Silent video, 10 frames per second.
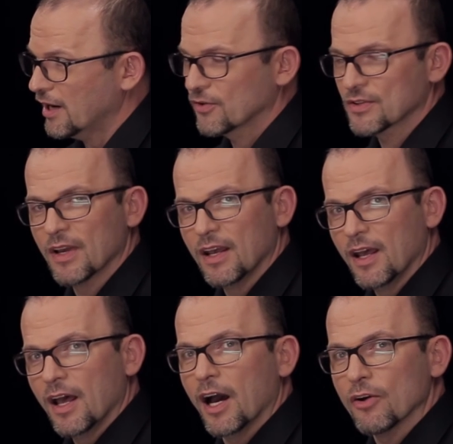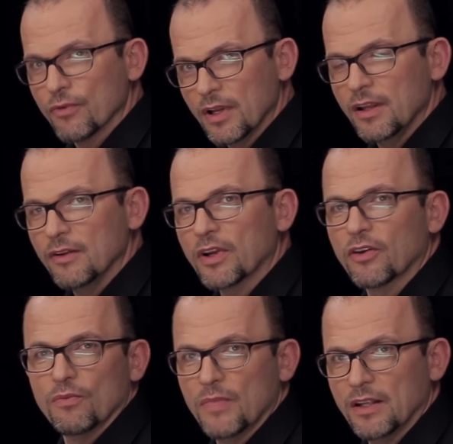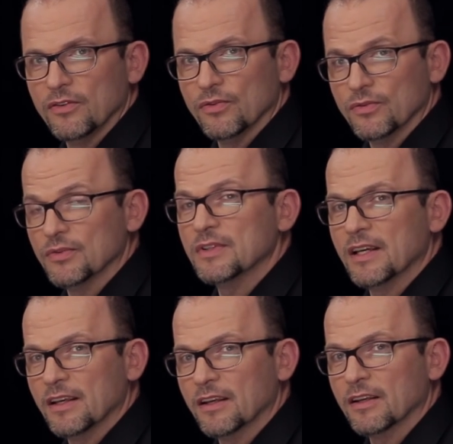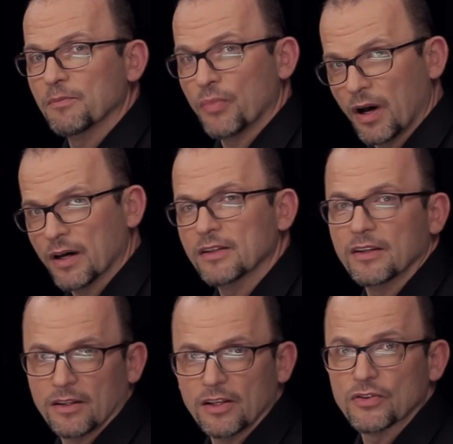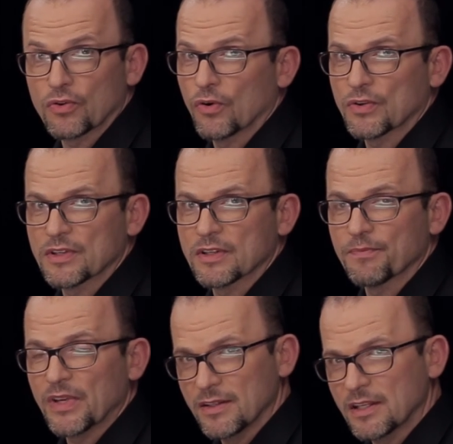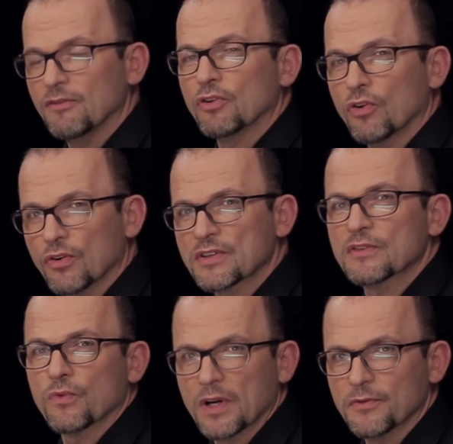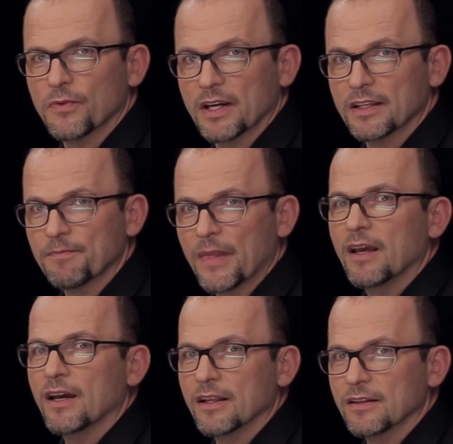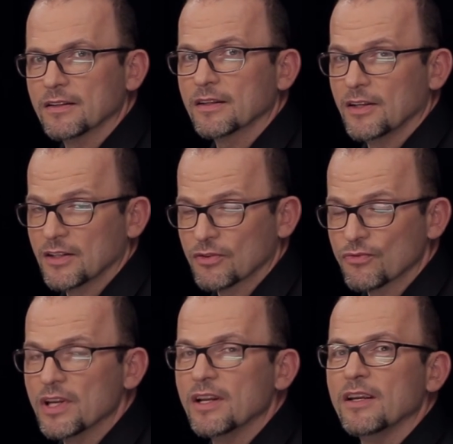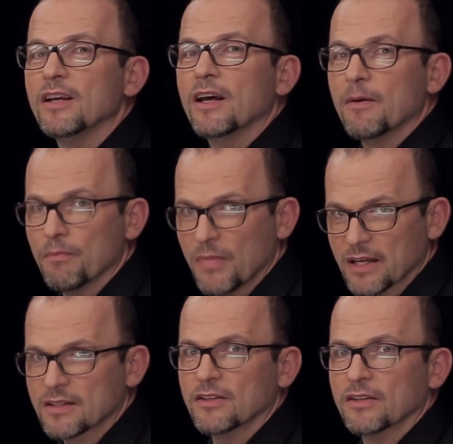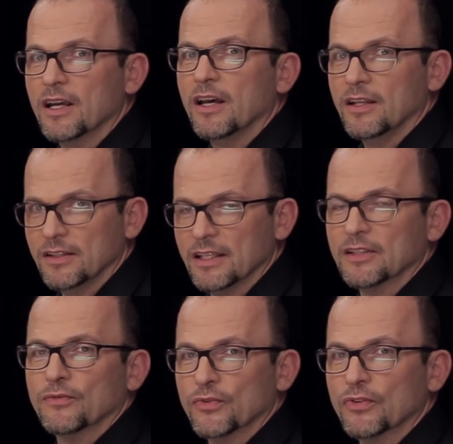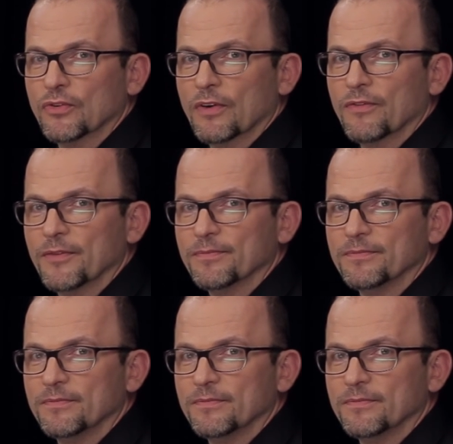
Carlos, I really recommend you to take part in his courses. He's giving courses worldwide and he's really master in dental photography.